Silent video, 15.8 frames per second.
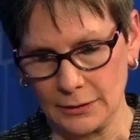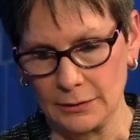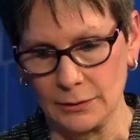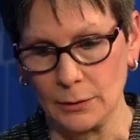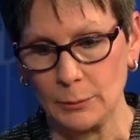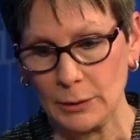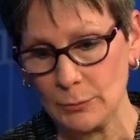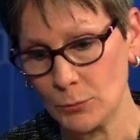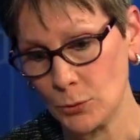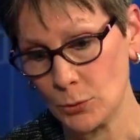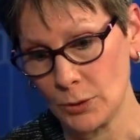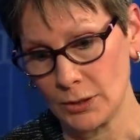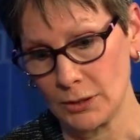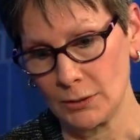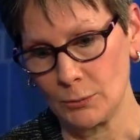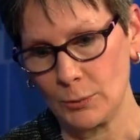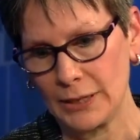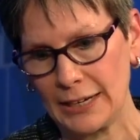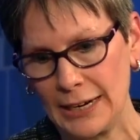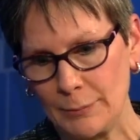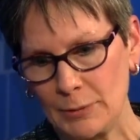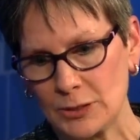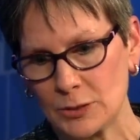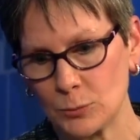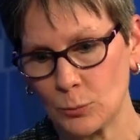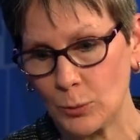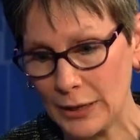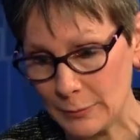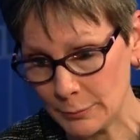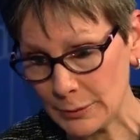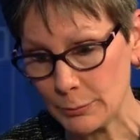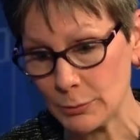little bit more what happens
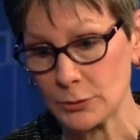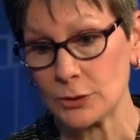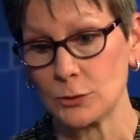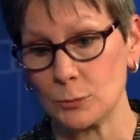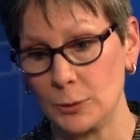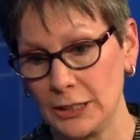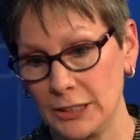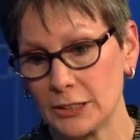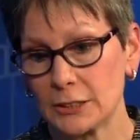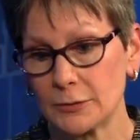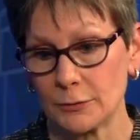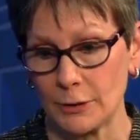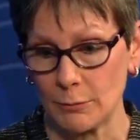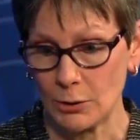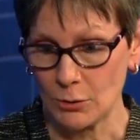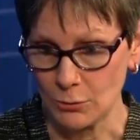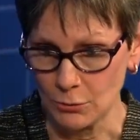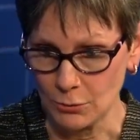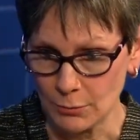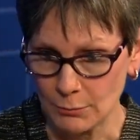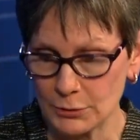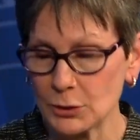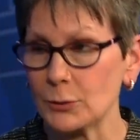when people switch from home to